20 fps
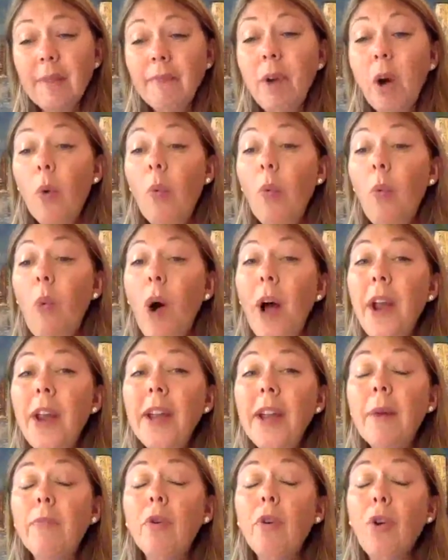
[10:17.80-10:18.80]

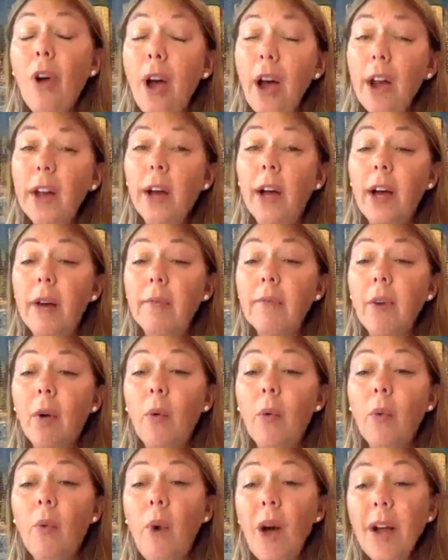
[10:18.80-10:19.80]

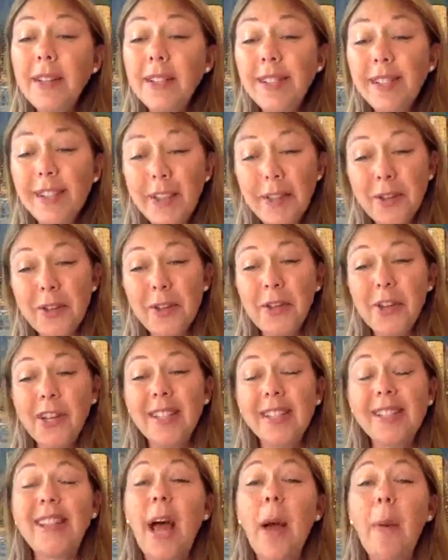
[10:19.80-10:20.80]
what solution
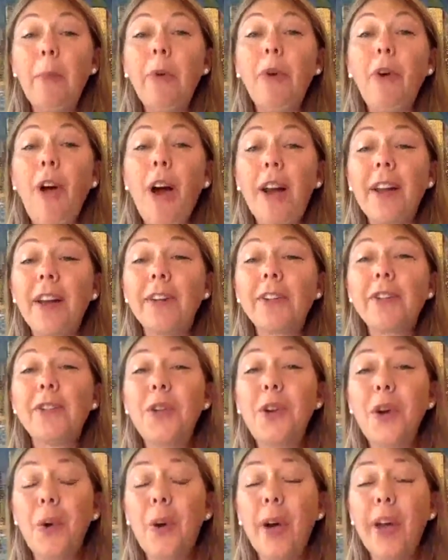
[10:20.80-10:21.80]
is that product
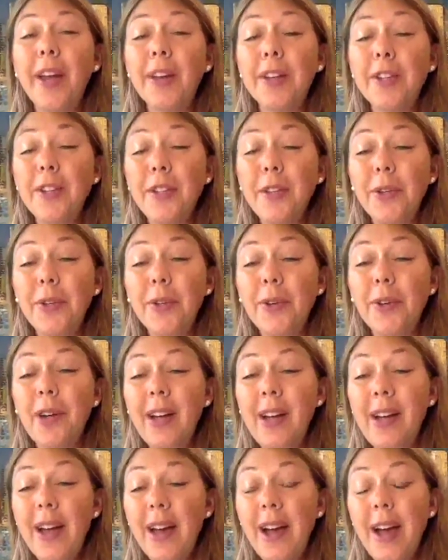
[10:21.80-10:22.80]
going to
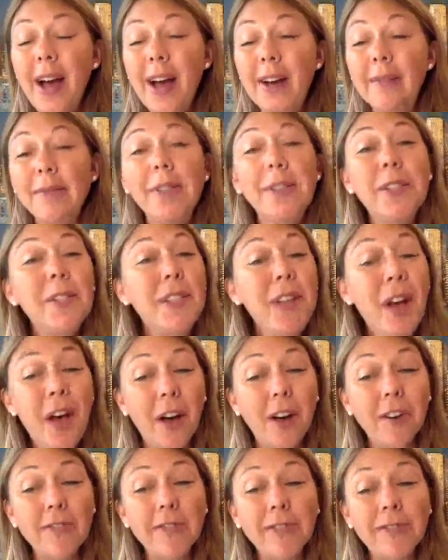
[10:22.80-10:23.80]

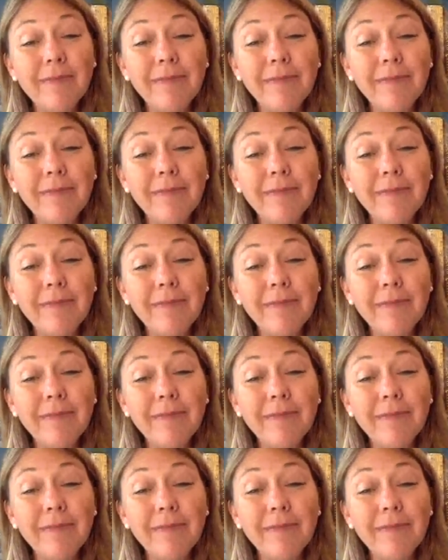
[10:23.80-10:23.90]
solve?